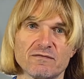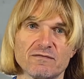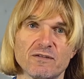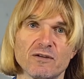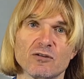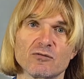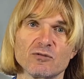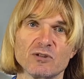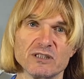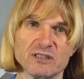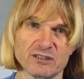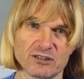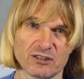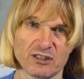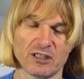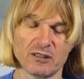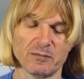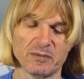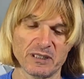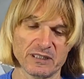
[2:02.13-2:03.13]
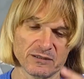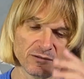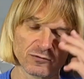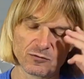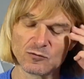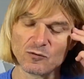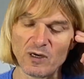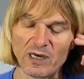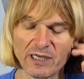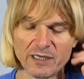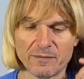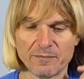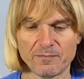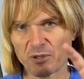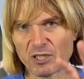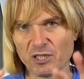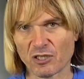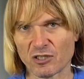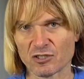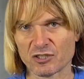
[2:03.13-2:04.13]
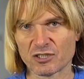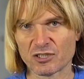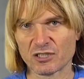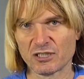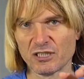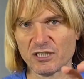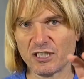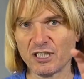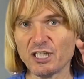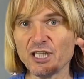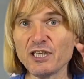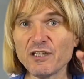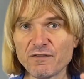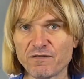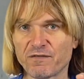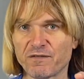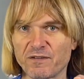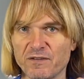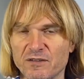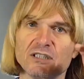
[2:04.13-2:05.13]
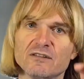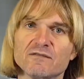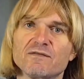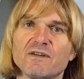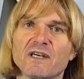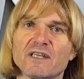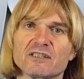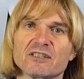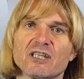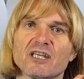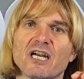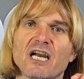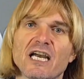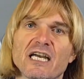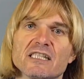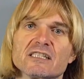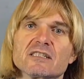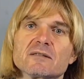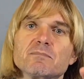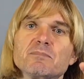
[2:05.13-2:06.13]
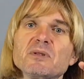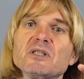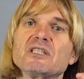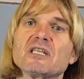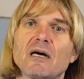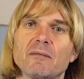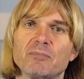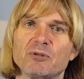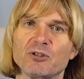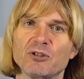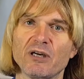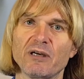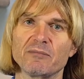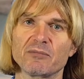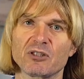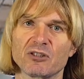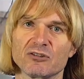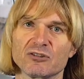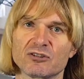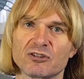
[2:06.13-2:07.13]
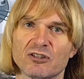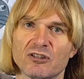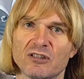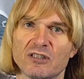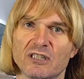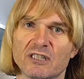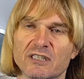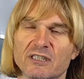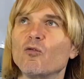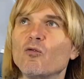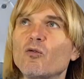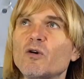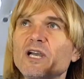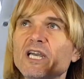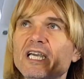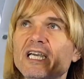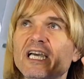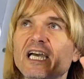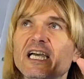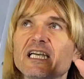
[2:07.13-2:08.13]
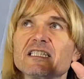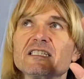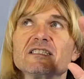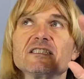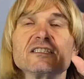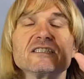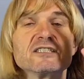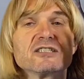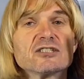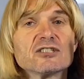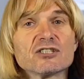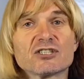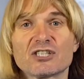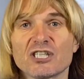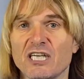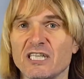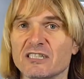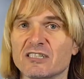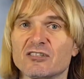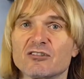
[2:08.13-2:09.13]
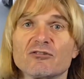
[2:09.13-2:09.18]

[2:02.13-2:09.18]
for wind turbine. Why? Because if inverter has PWM controller, we can just